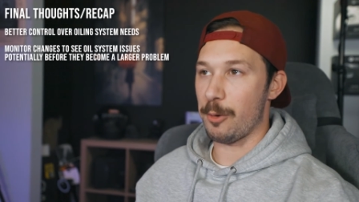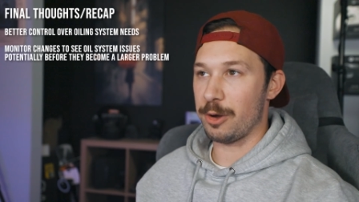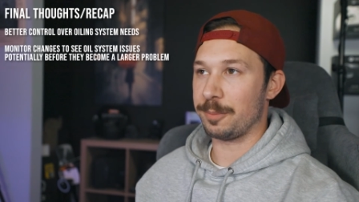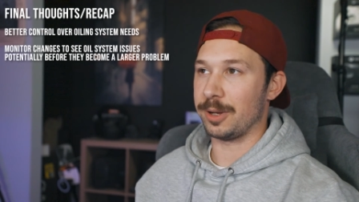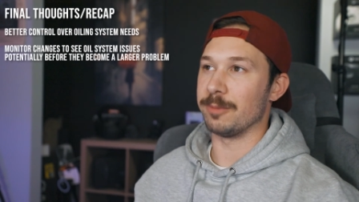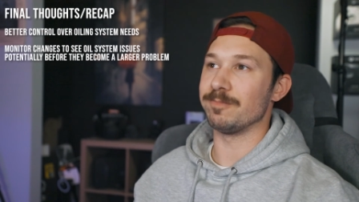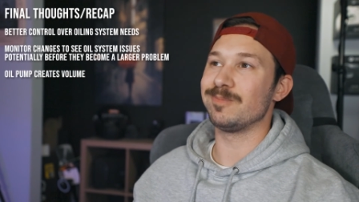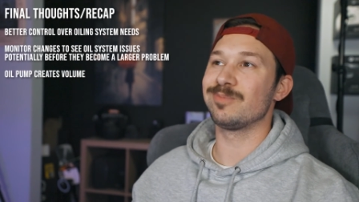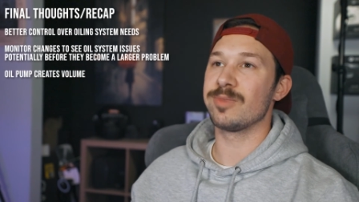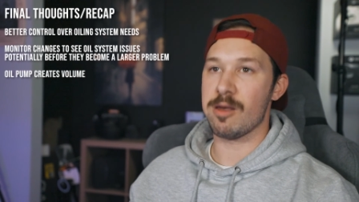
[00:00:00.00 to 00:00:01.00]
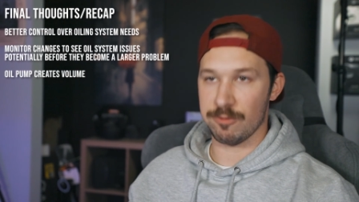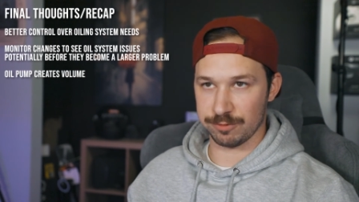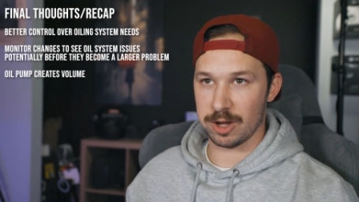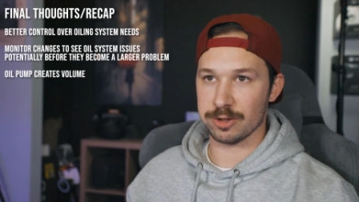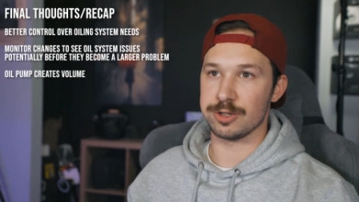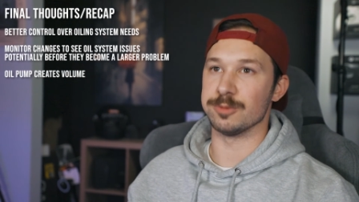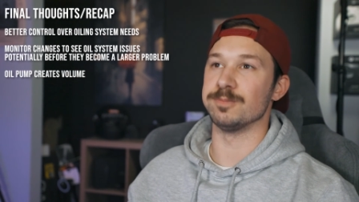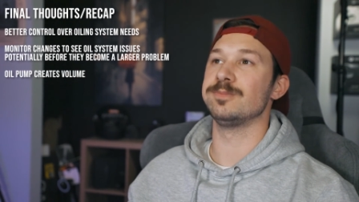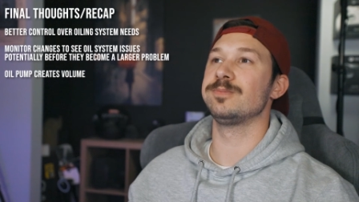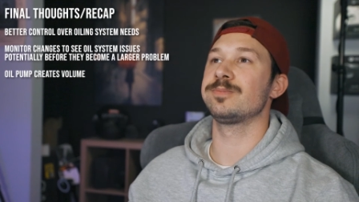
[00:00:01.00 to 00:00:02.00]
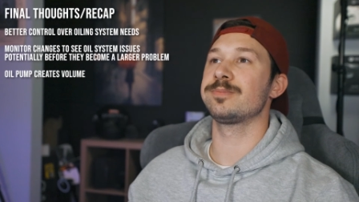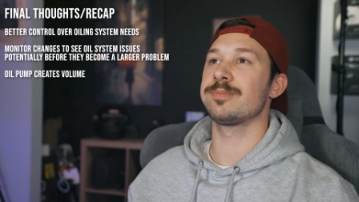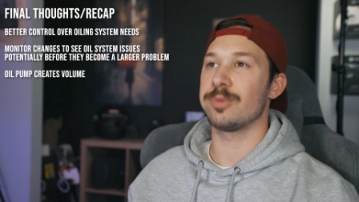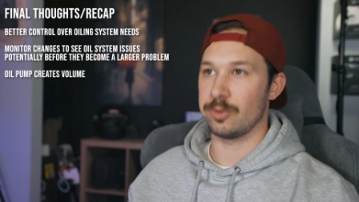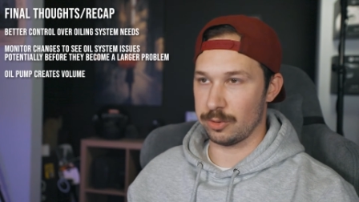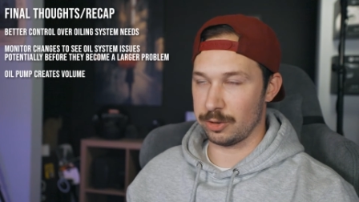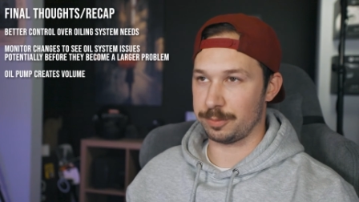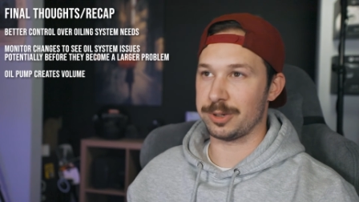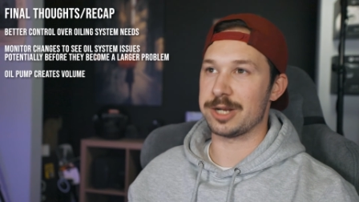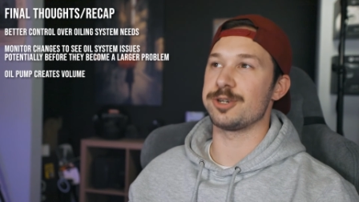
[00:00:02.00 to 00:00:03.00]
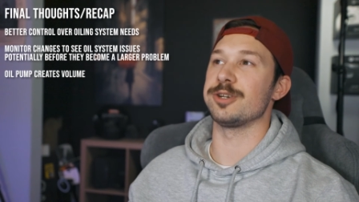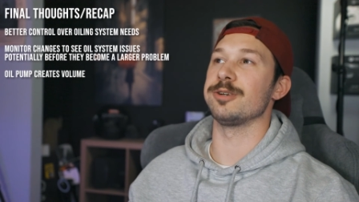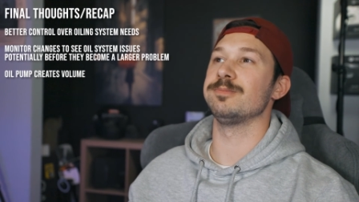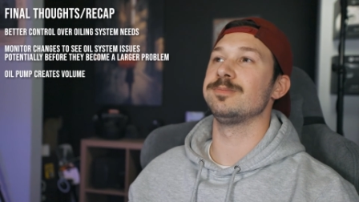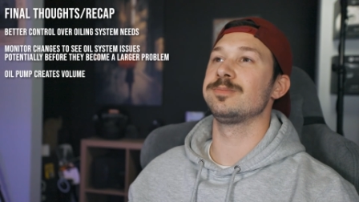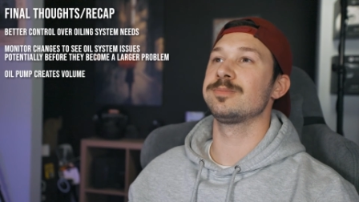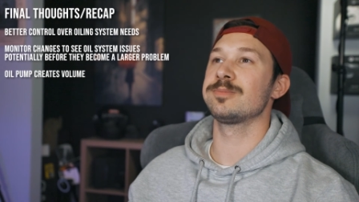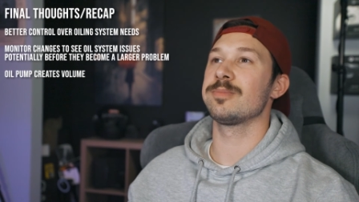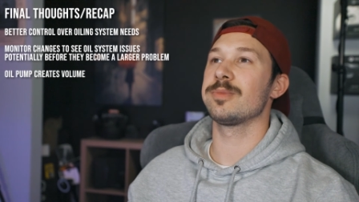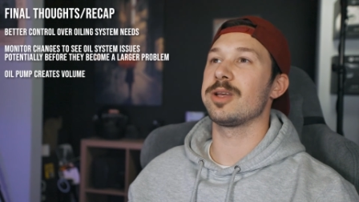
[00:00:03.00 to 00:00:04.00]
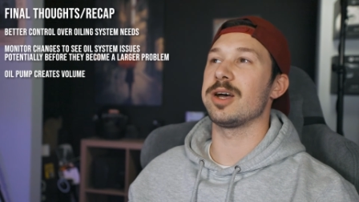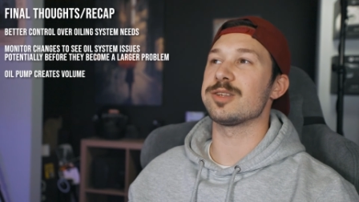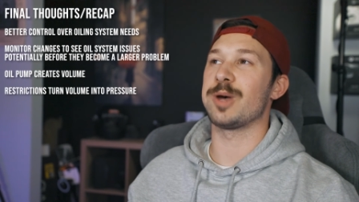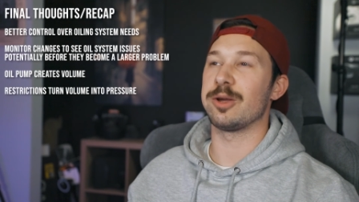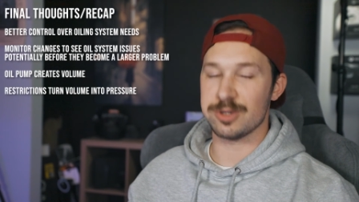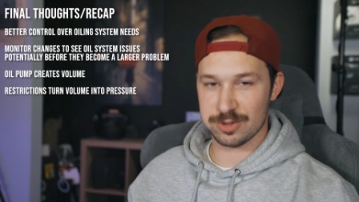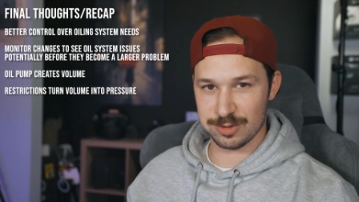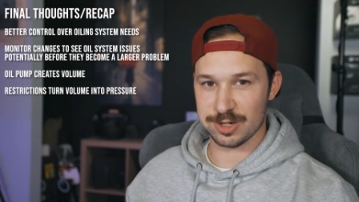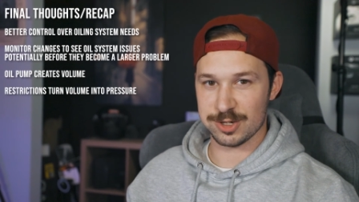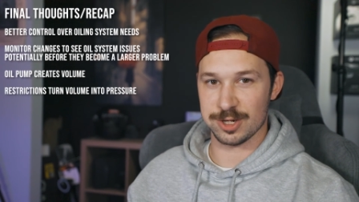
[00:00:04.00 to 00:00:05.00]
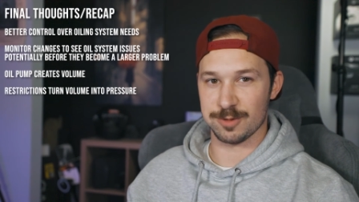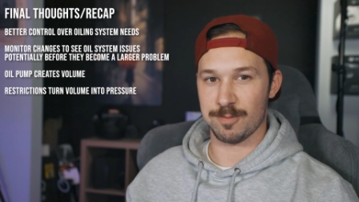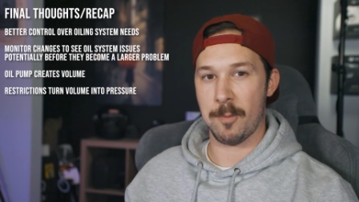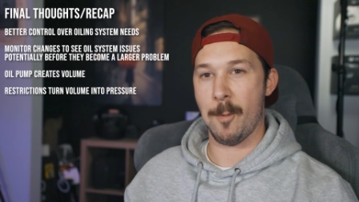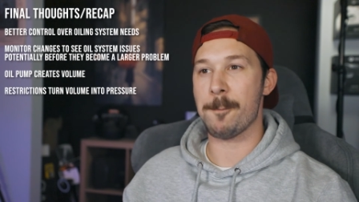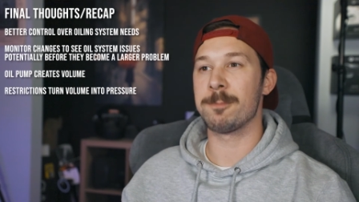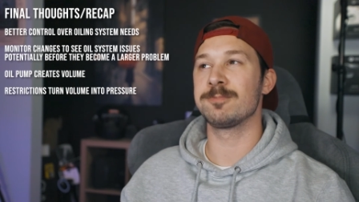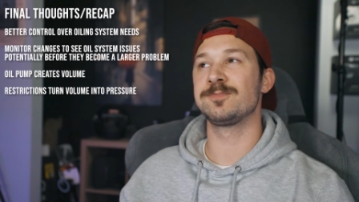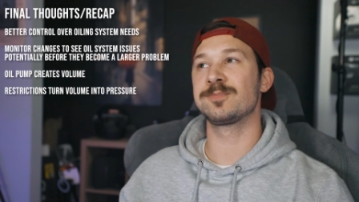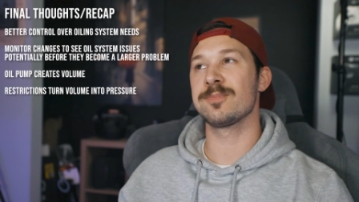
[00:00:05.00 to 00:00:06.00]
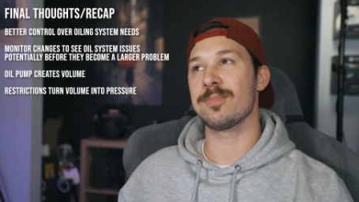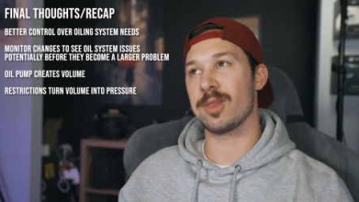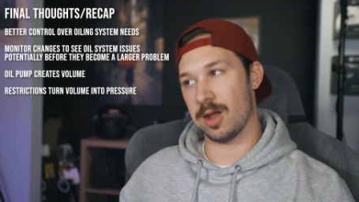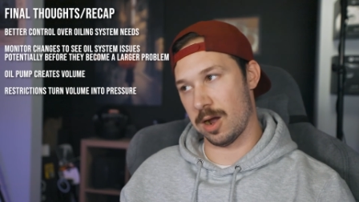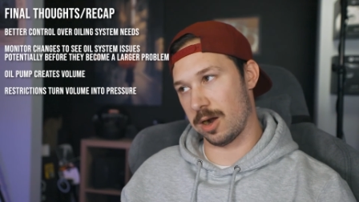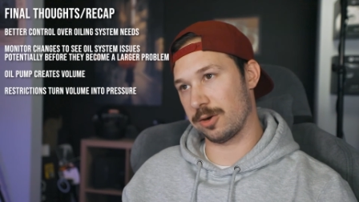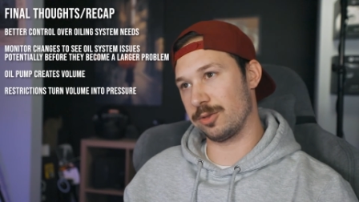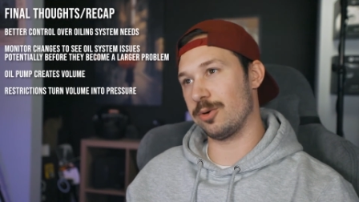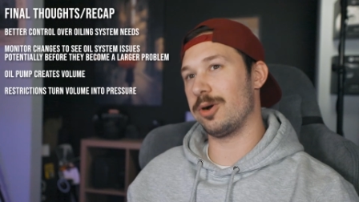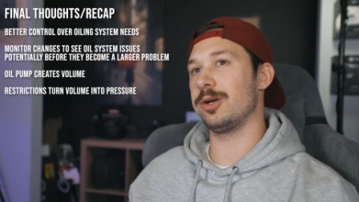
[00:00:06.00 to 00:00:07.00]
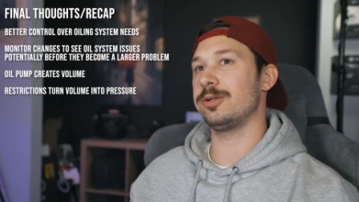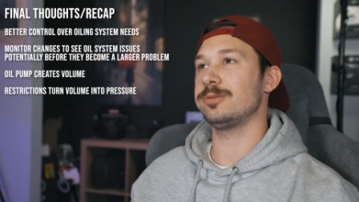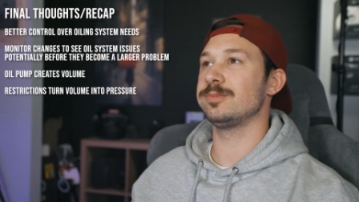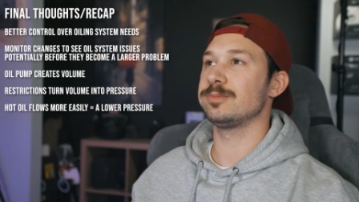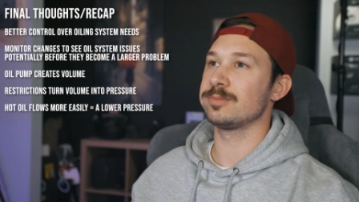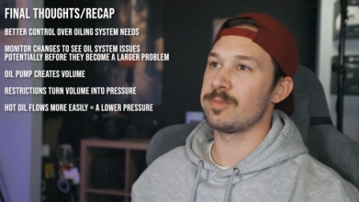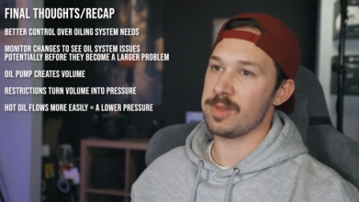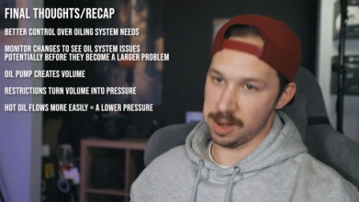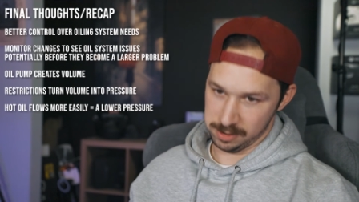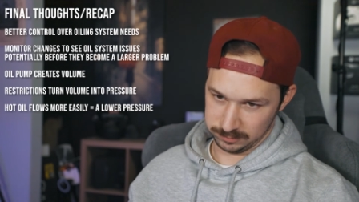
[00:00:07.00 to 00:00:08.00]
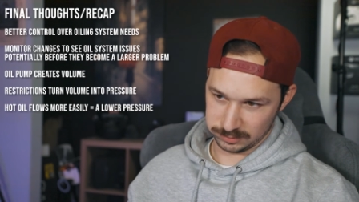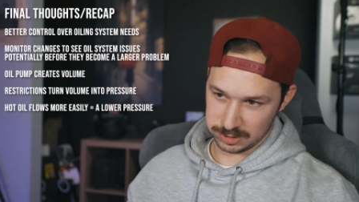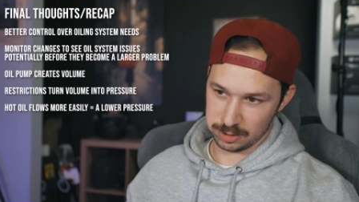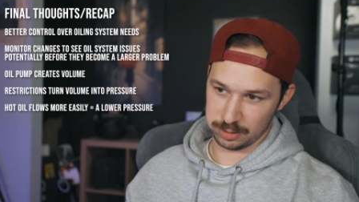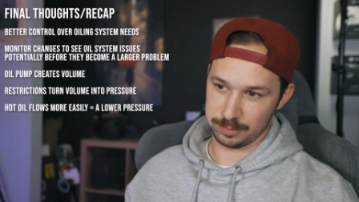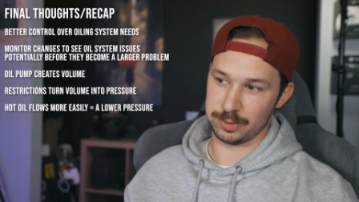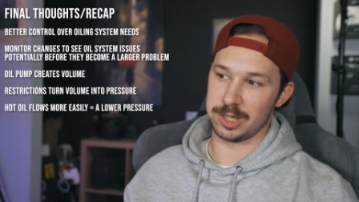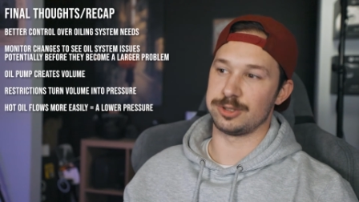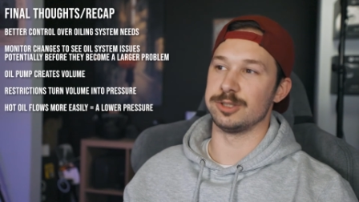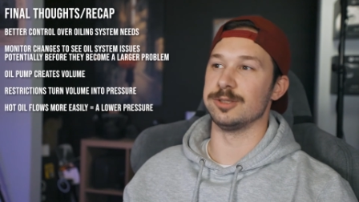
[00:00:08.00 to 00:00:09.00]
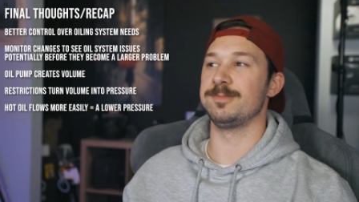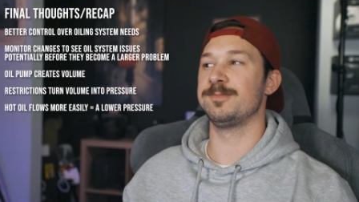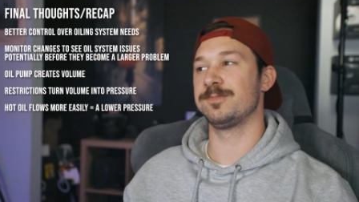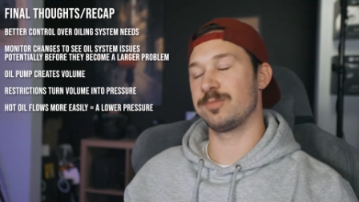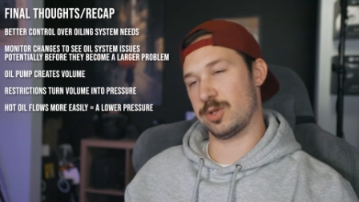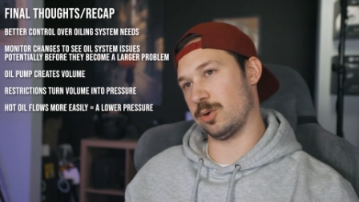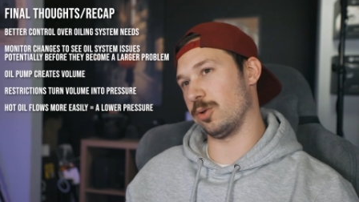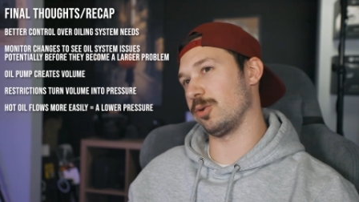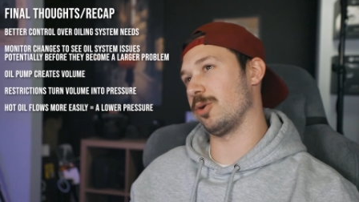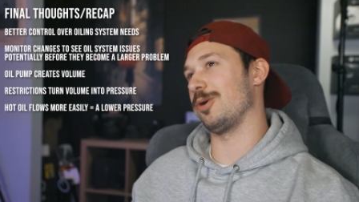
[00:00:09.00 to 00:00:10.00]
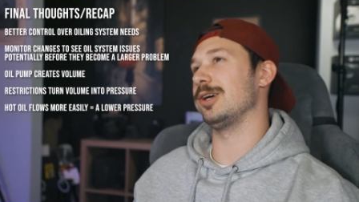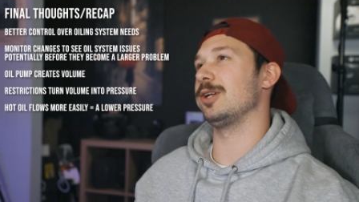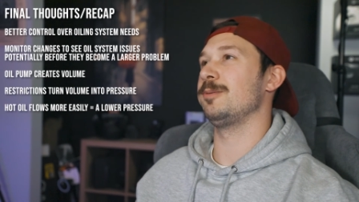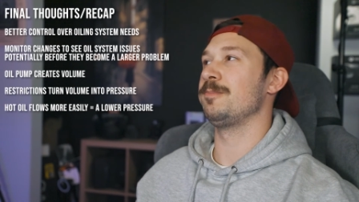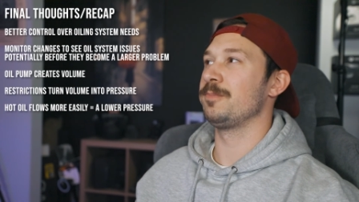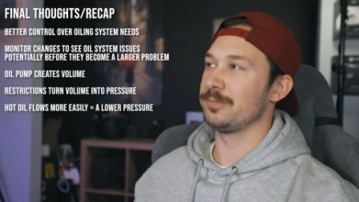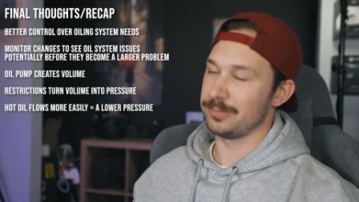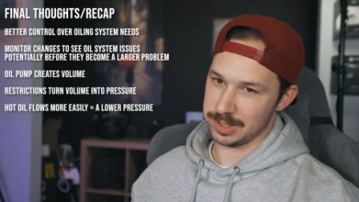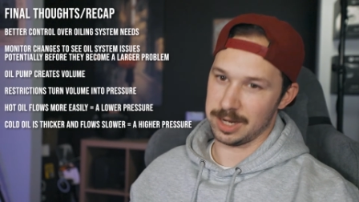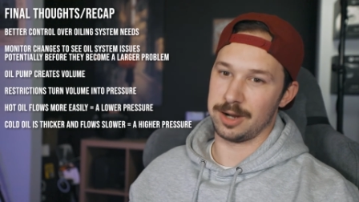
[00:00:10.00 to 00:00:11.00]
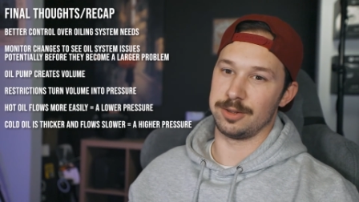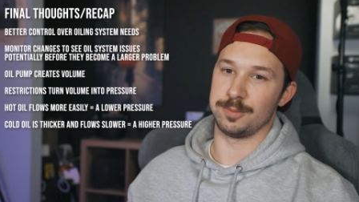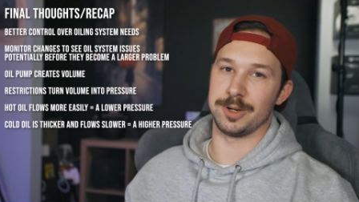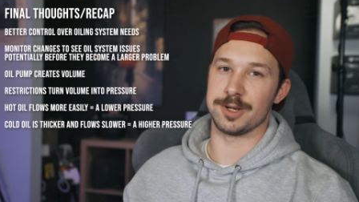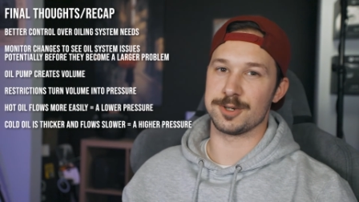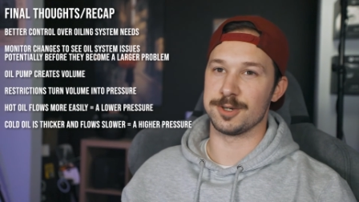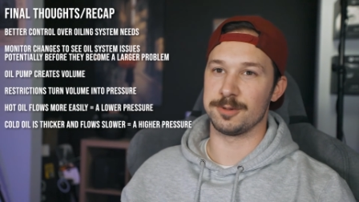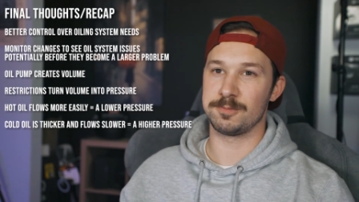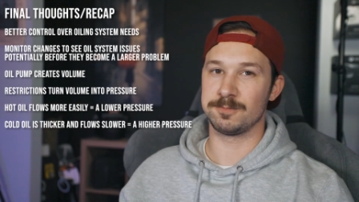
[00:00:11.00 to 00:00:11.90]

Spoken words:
Oil pump. Volume. Oil pressure. Caused by restriction. Hotter the oil, lower the pressure. Cooler the oil, higher the pressure.